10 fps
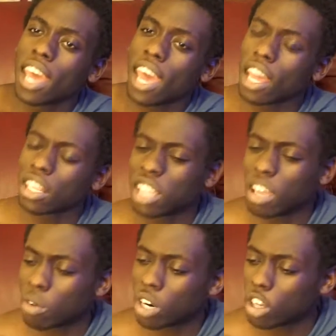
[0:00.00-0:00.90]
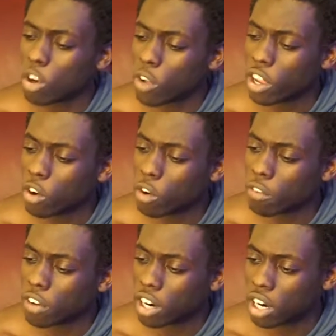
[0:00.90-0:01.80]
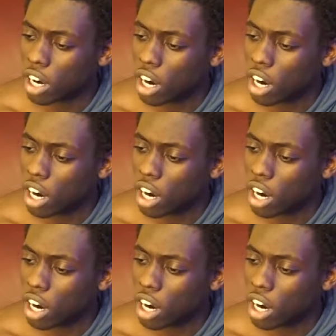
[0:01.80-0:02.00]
and they were going over